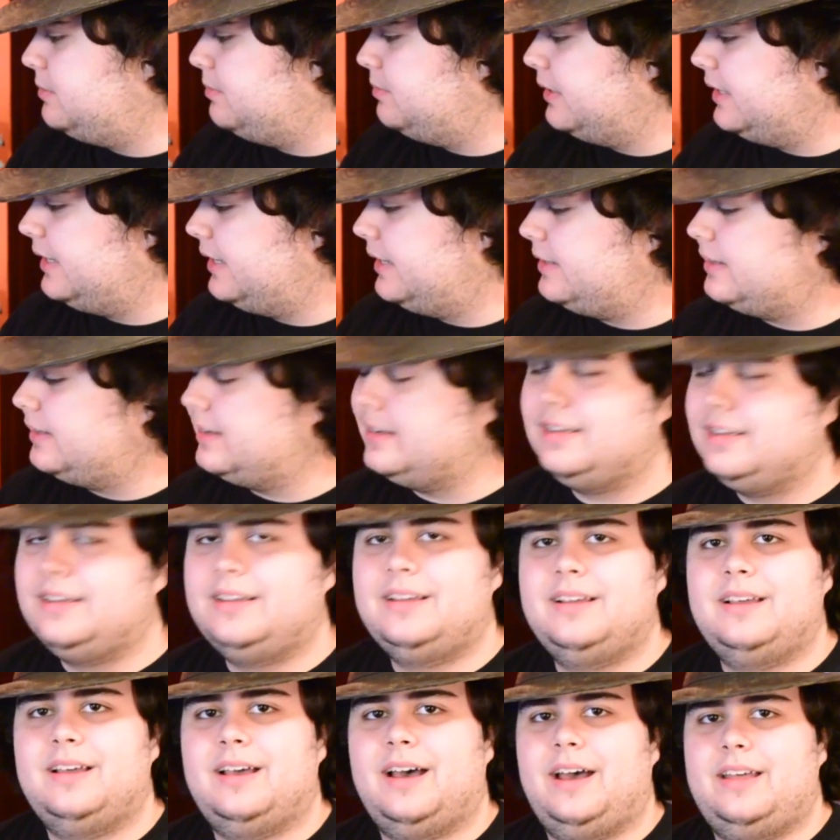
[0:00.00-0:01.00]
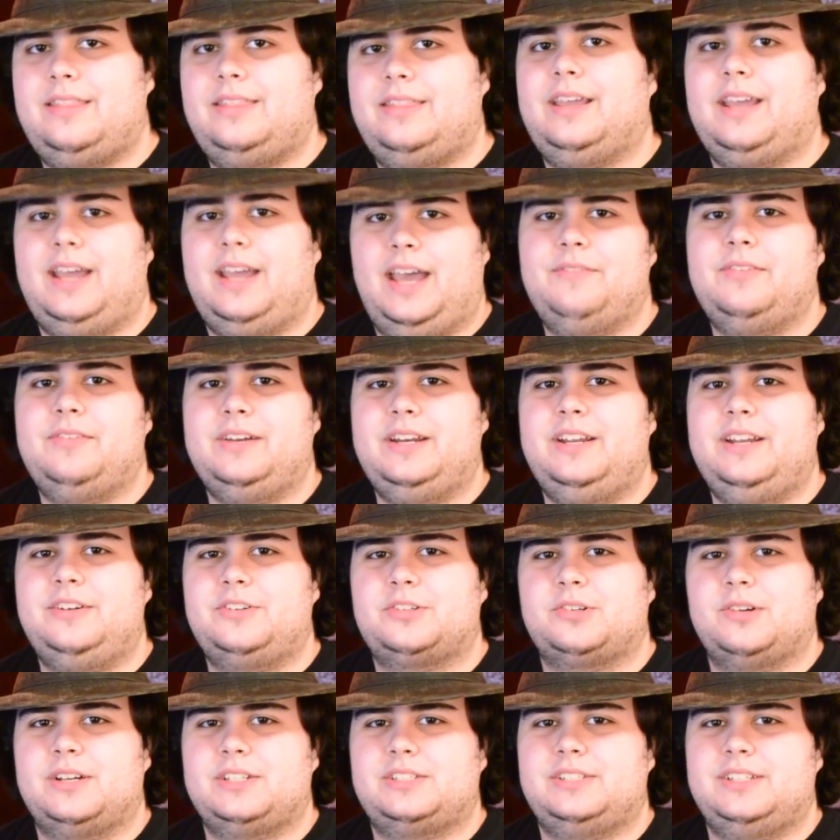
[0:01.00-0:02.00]
but I think I have an
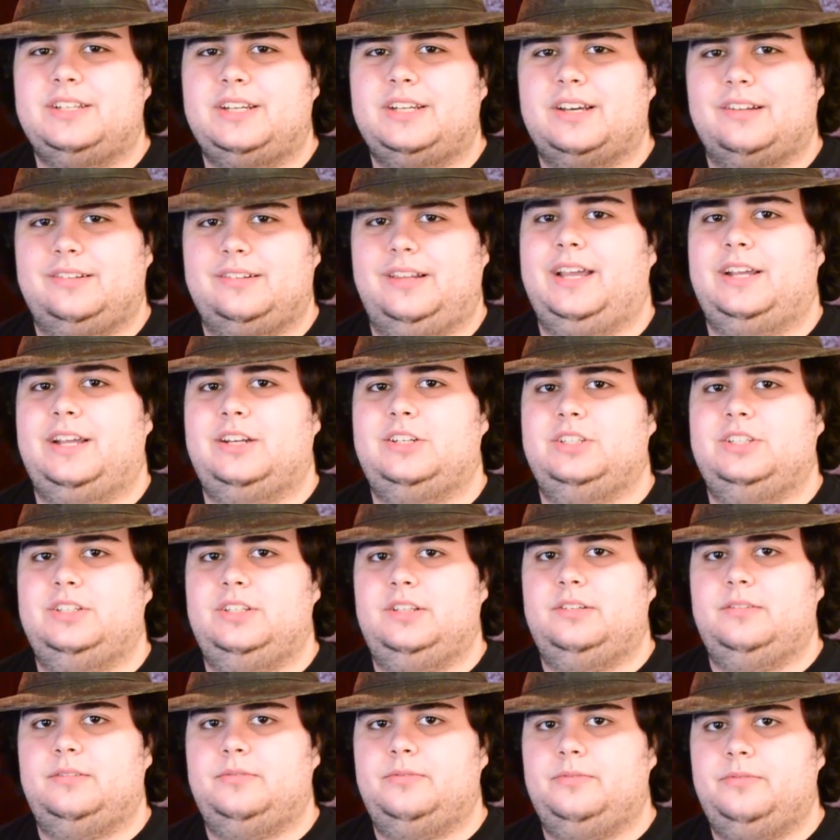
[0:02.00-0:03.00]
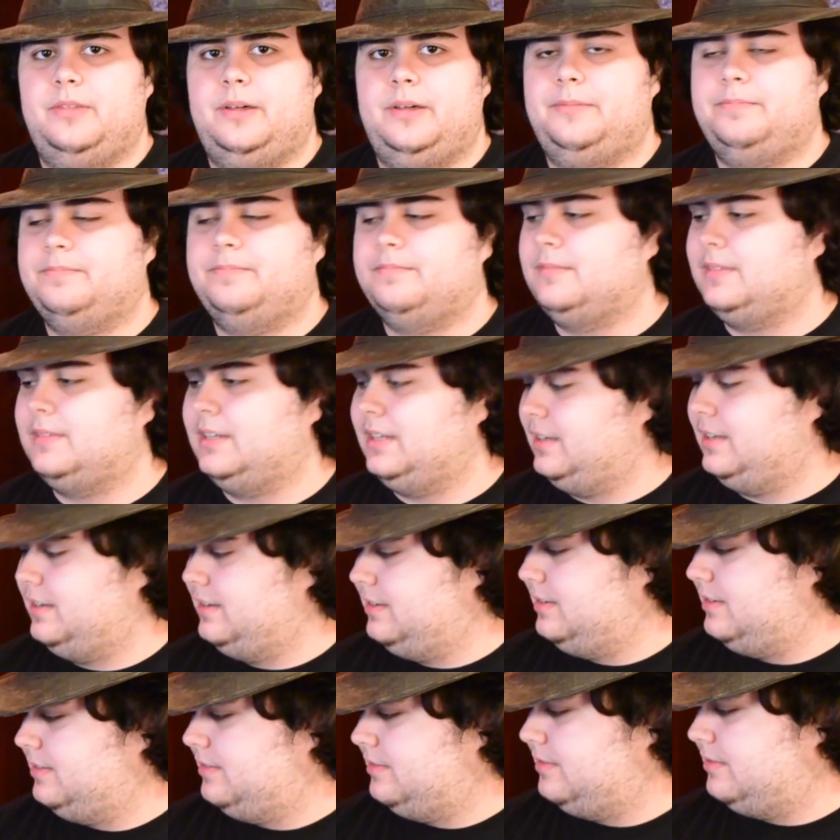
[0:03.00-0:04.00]
interesting collection of them.
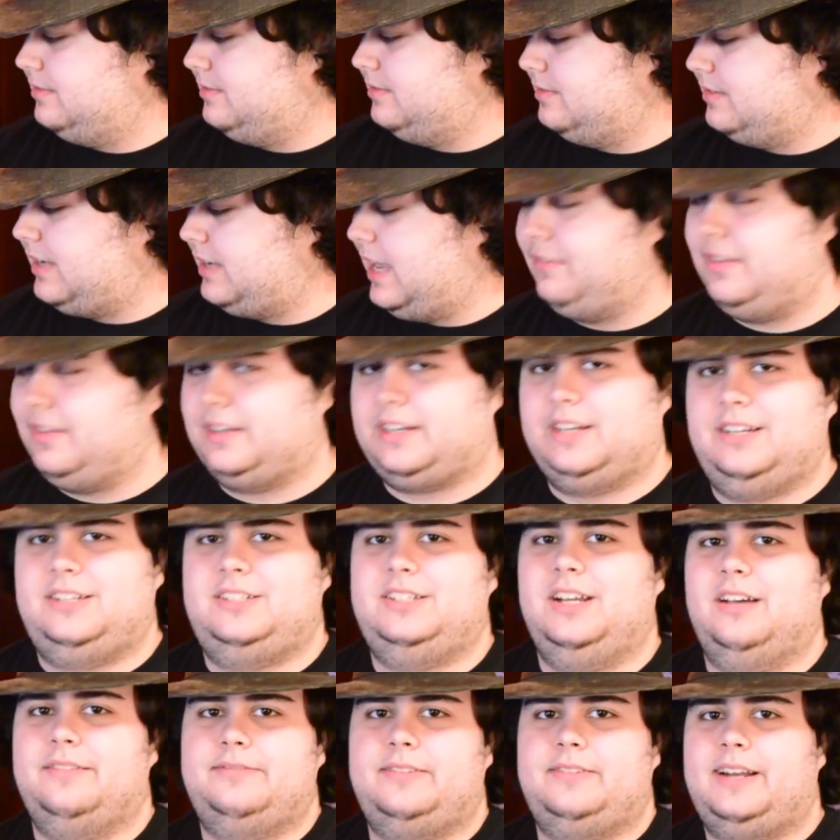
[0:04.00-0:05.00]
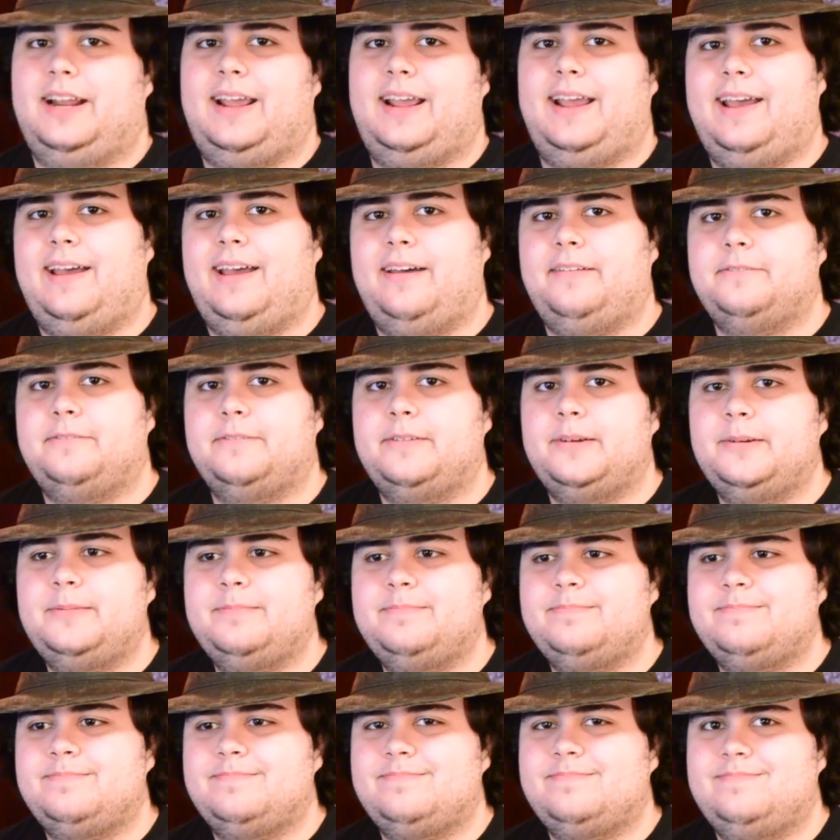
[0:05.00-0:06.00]
I have like a shelf and a half.
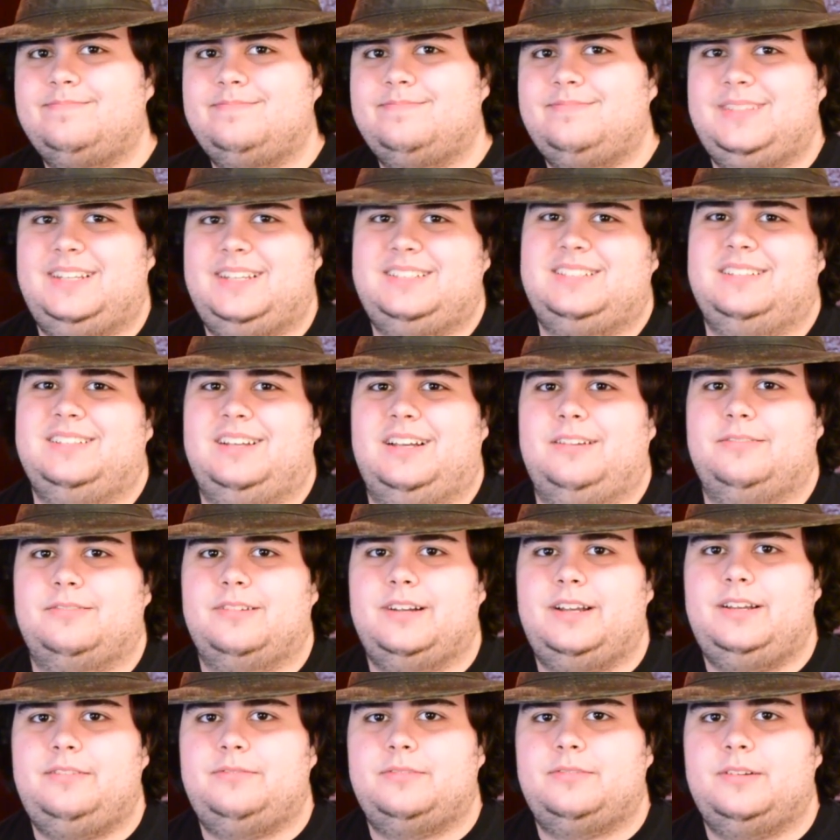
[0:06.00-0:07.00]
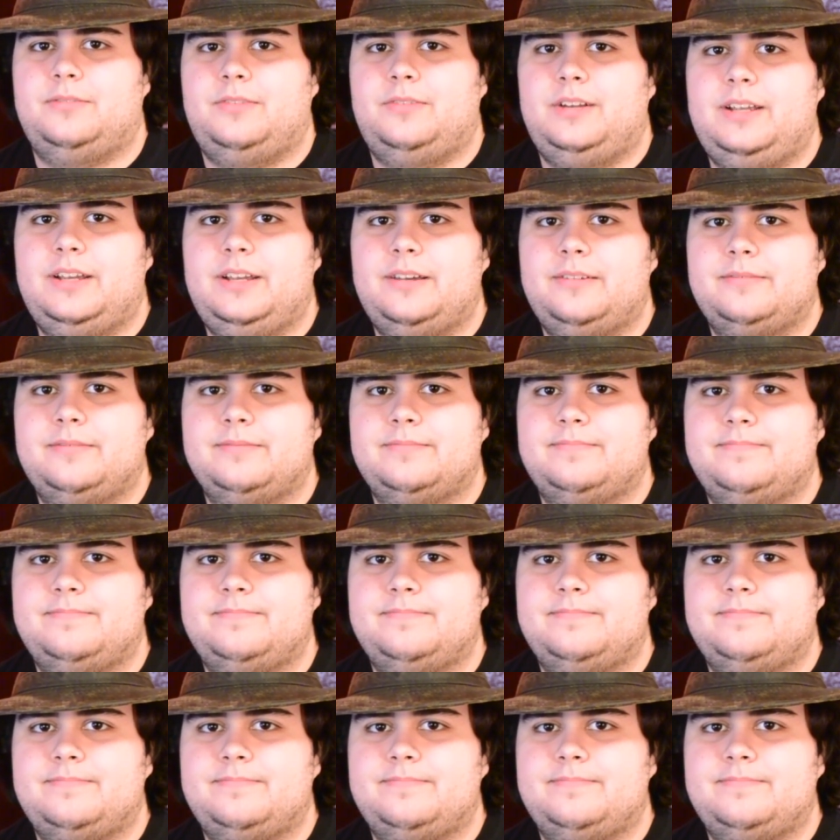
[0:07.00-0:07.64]
That's enough, right, for a video?